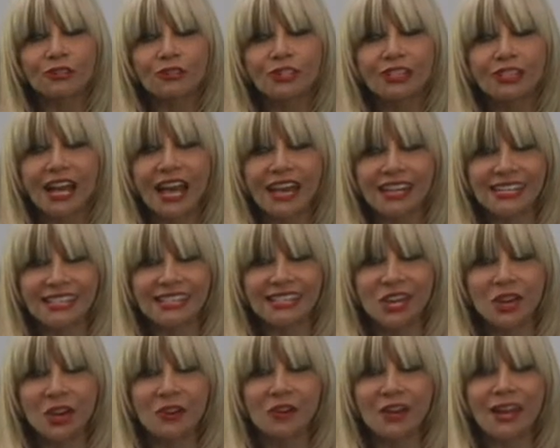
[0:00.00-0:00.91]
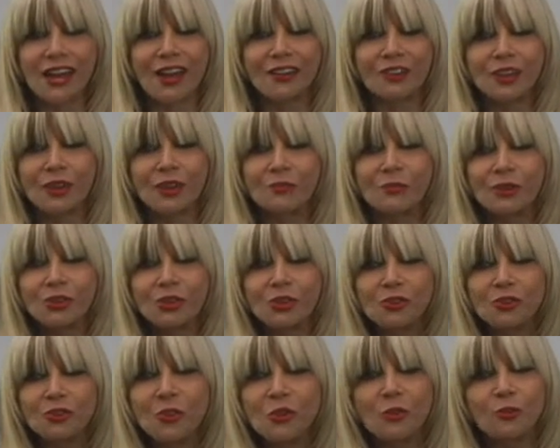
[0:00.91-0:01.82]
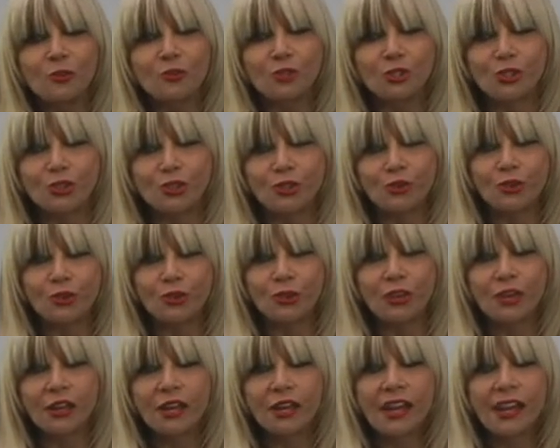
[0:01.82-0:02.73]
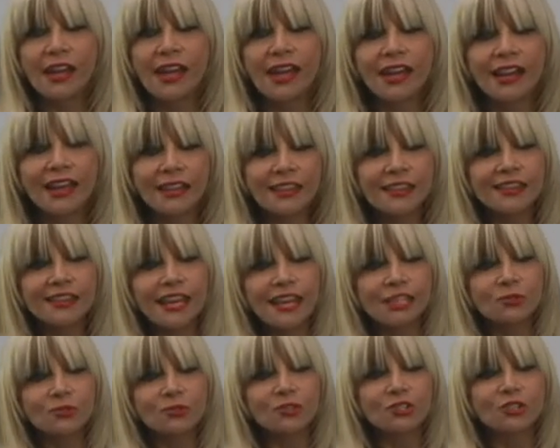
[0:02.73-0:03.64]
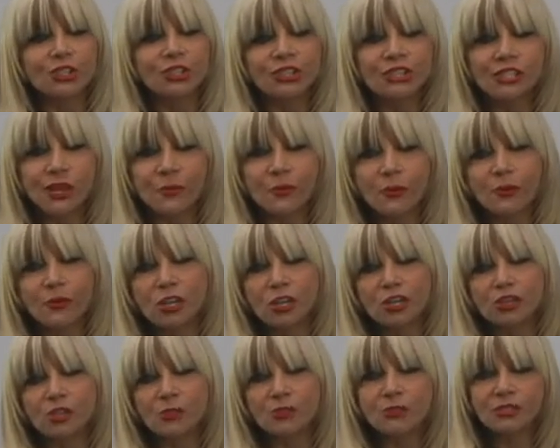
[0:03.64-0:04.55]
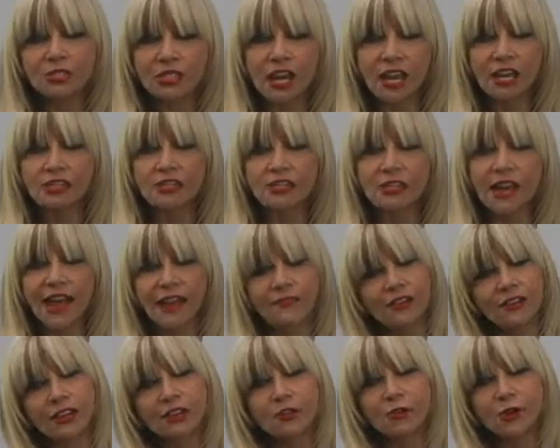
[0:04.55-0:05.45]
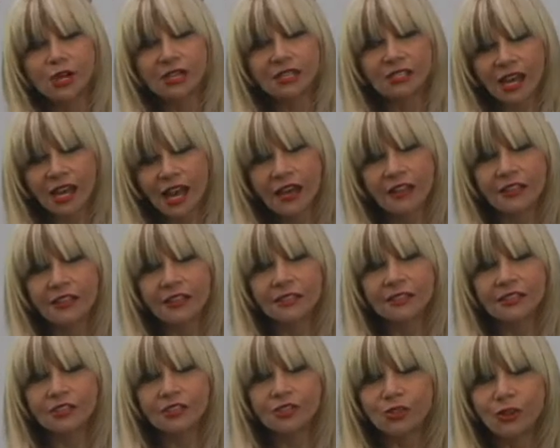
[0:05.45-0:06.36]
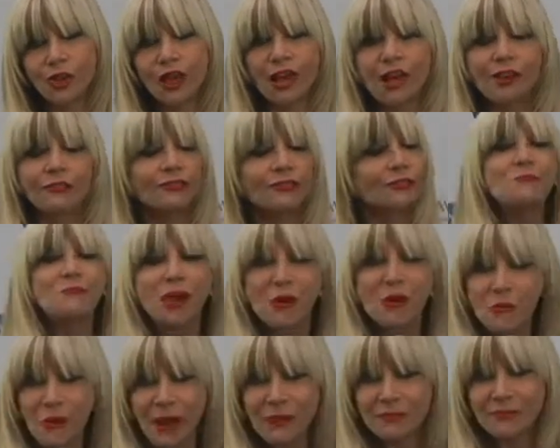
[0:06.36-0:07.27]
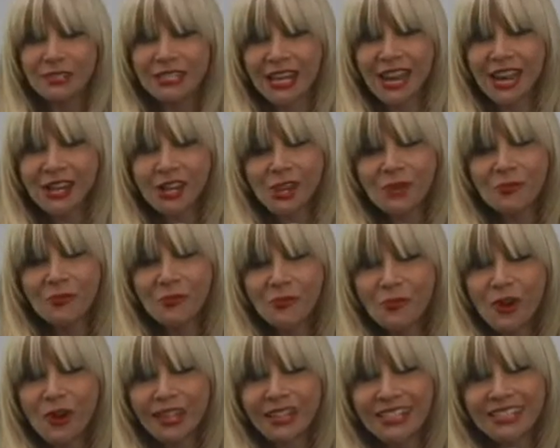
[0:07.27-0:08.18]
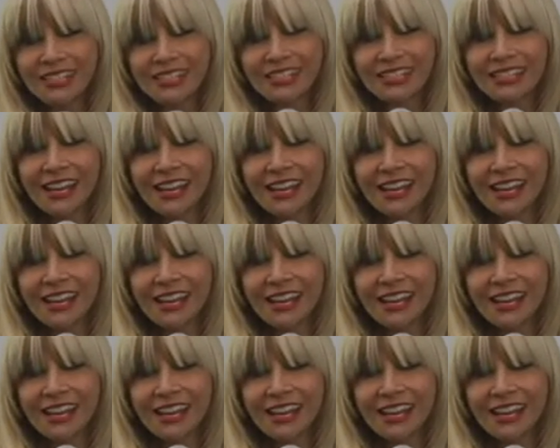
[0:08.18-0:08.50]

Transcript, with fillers: it's kind of scary out there, but you're old school. And I think that's what's going to separate you besides having great talent that you have. My website, number one, it's